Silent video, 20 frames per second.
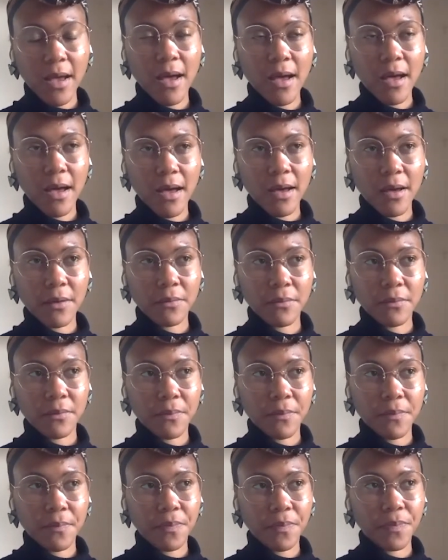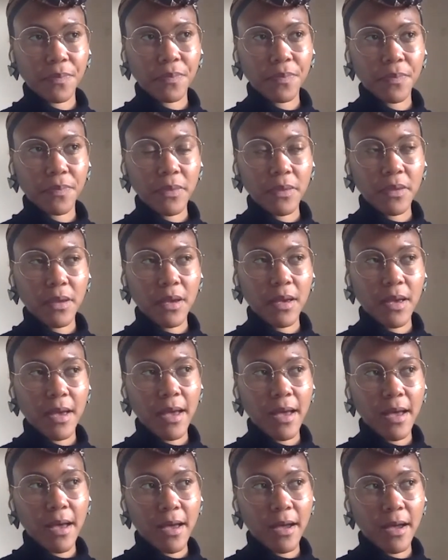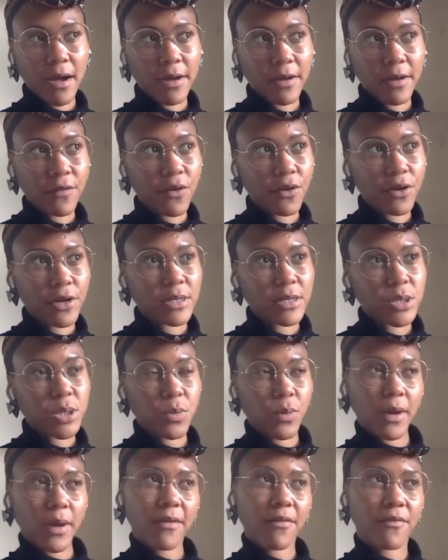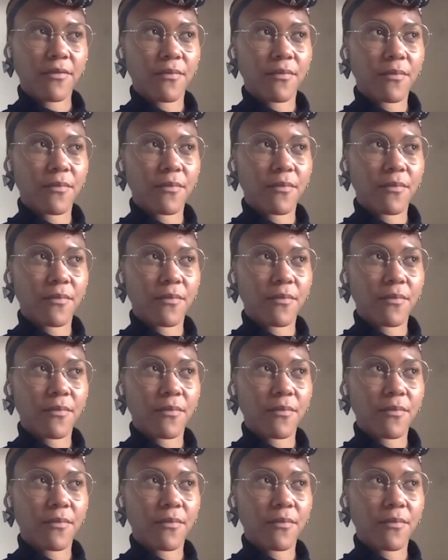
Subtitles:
Um, I kind of got into it